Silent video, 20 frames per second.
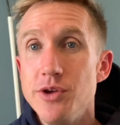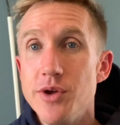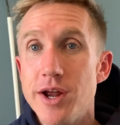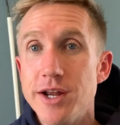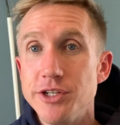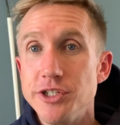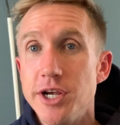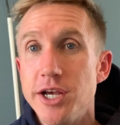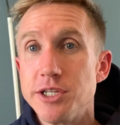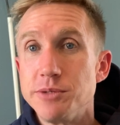you out
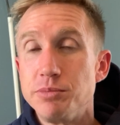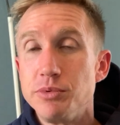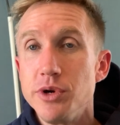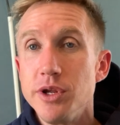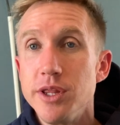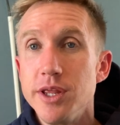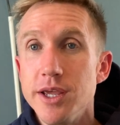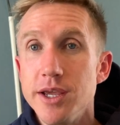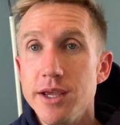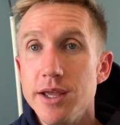of chest
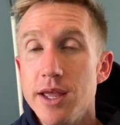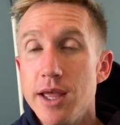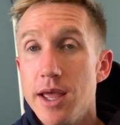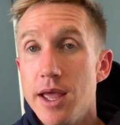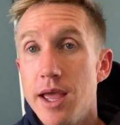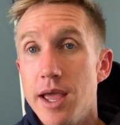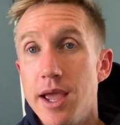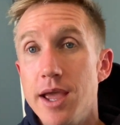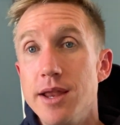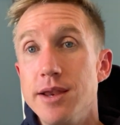breathing
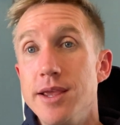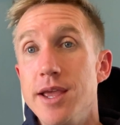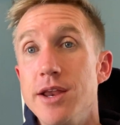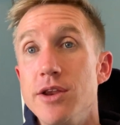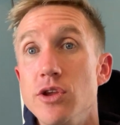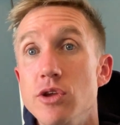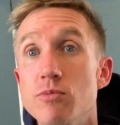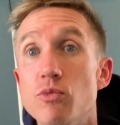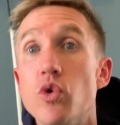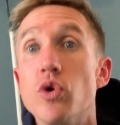and
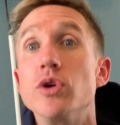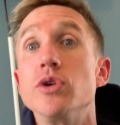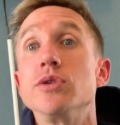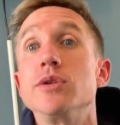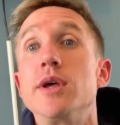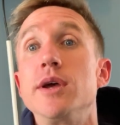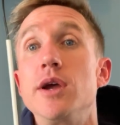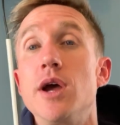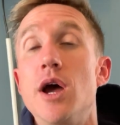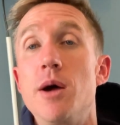getting you more into
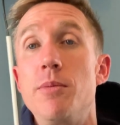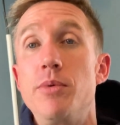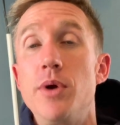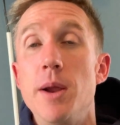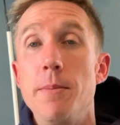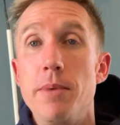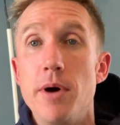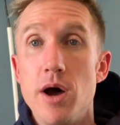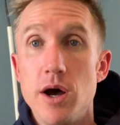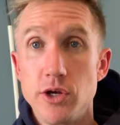like
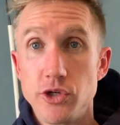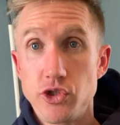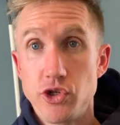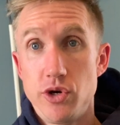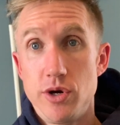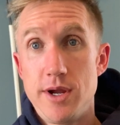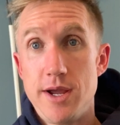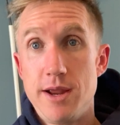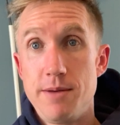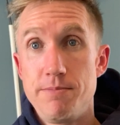upright posture,
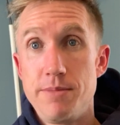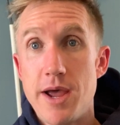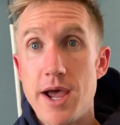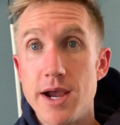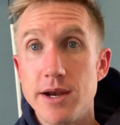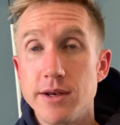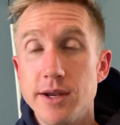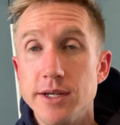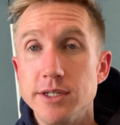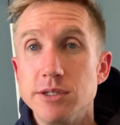head
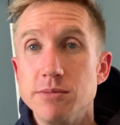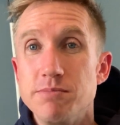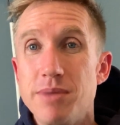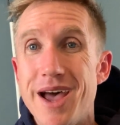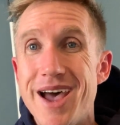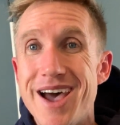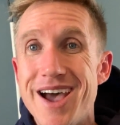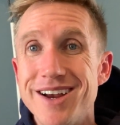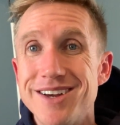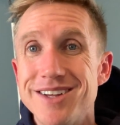back, nice and
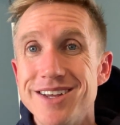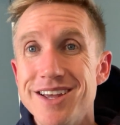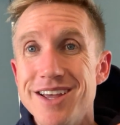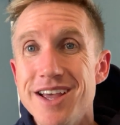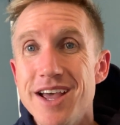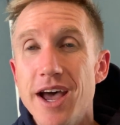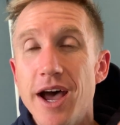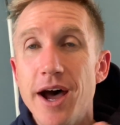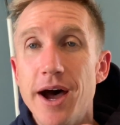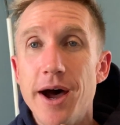packed.
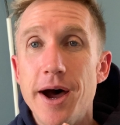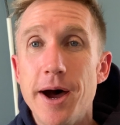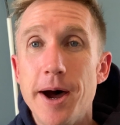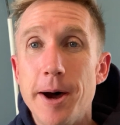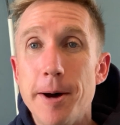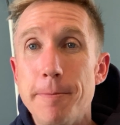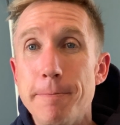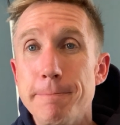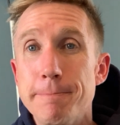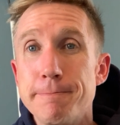
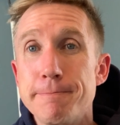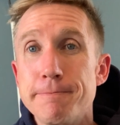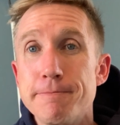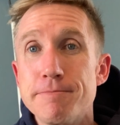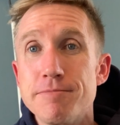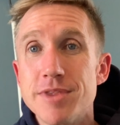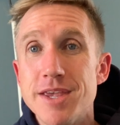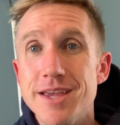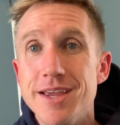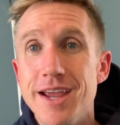
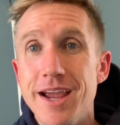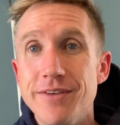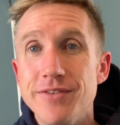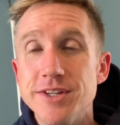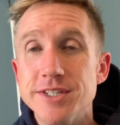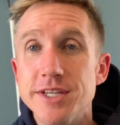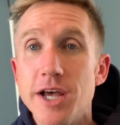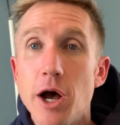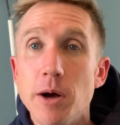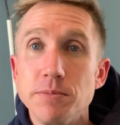If
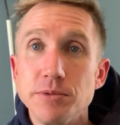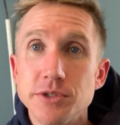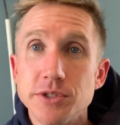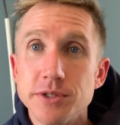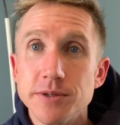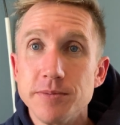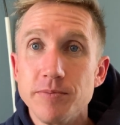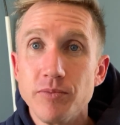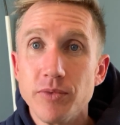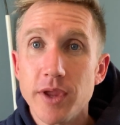this
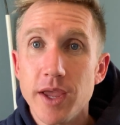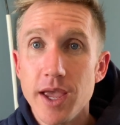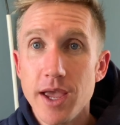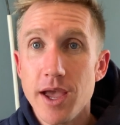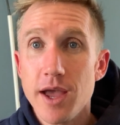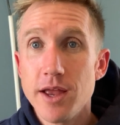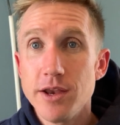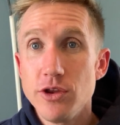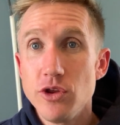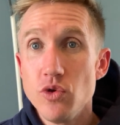helps
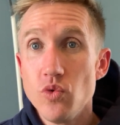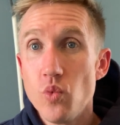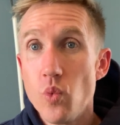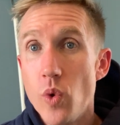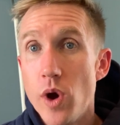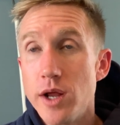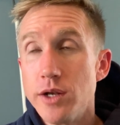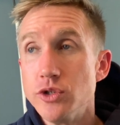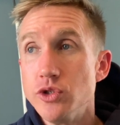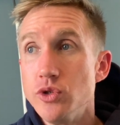and you
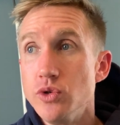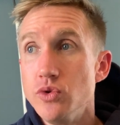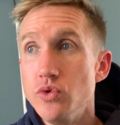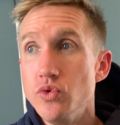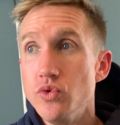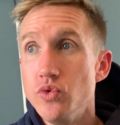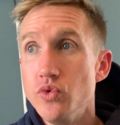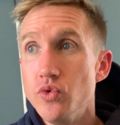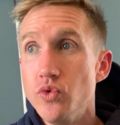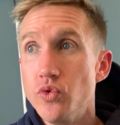want
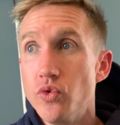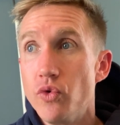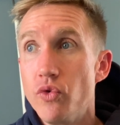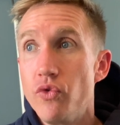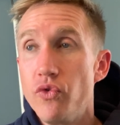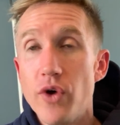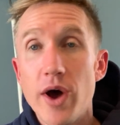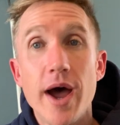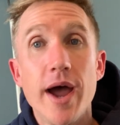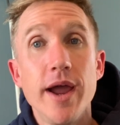to
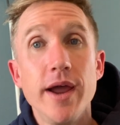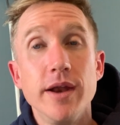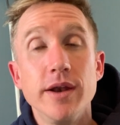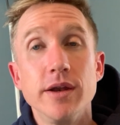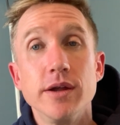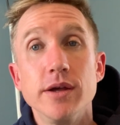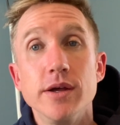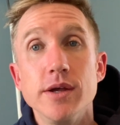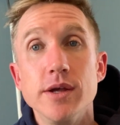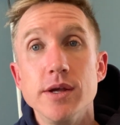
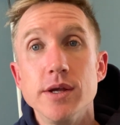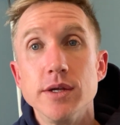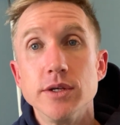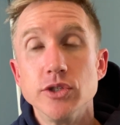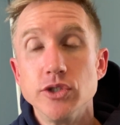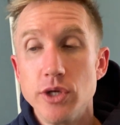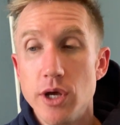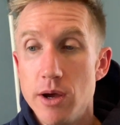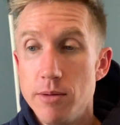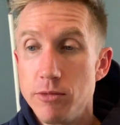find
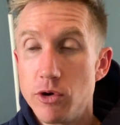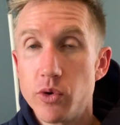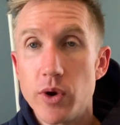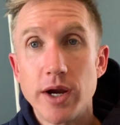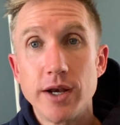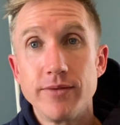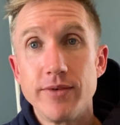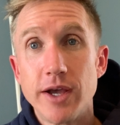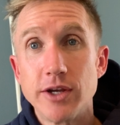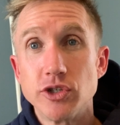some
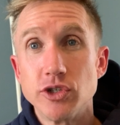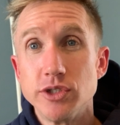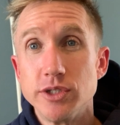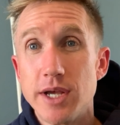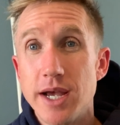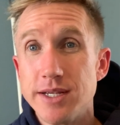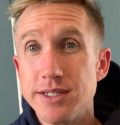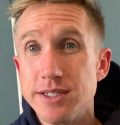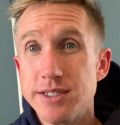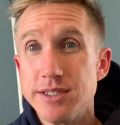corrective
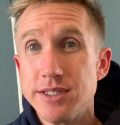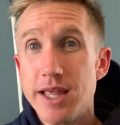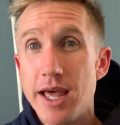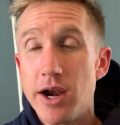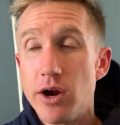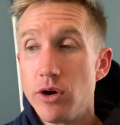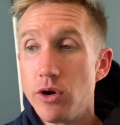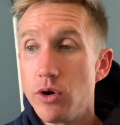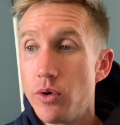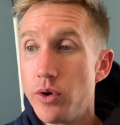exercises that
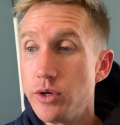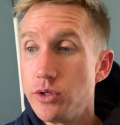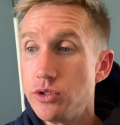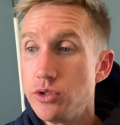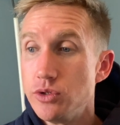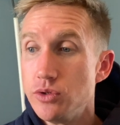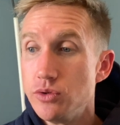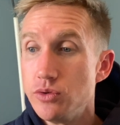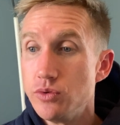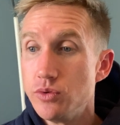are going
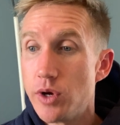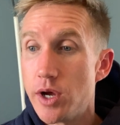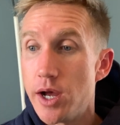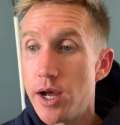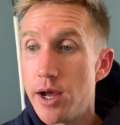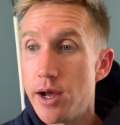to